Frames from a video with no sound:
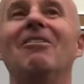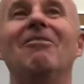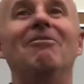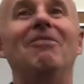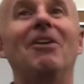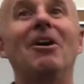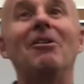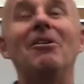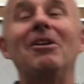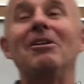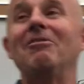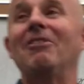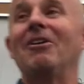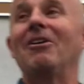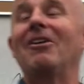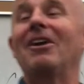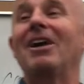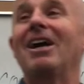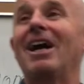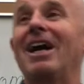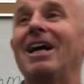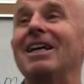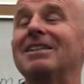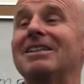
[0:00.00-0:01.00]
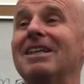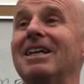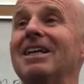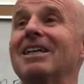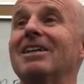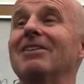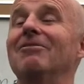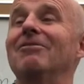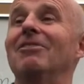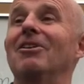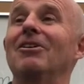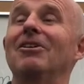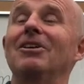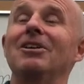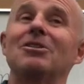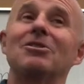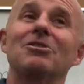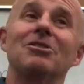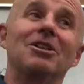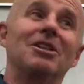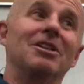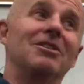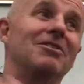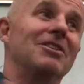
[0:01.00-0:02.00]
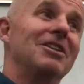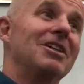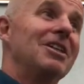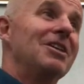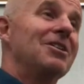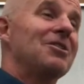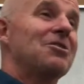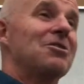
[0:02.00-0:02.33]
Very, very high tech and very sort of